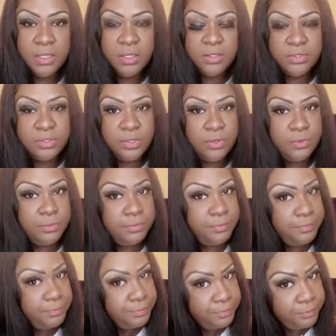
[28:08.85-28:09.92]
So
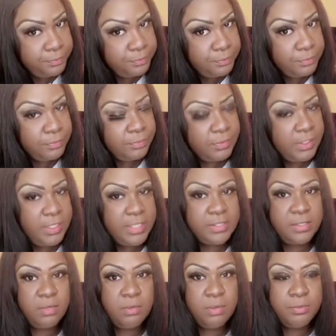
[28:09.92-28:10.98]
that's
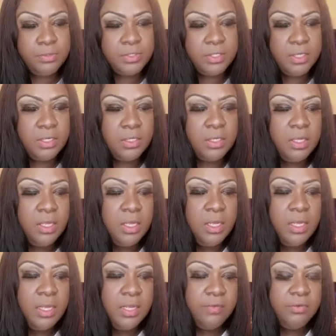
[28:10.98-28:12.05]
that 1%.
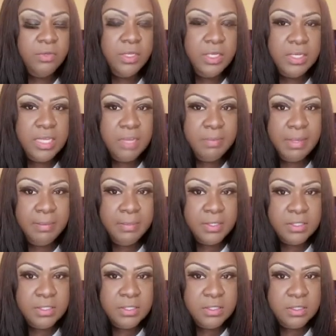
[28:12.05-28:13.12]
If you get down payment
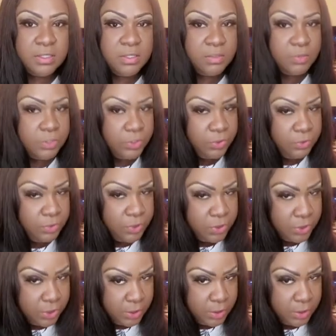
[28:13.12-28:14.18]
assistance, which you
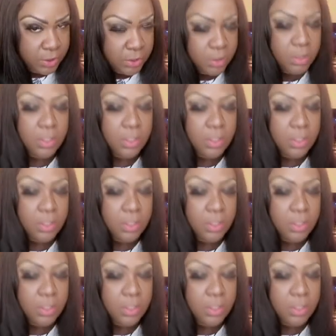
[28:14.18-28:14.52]
should,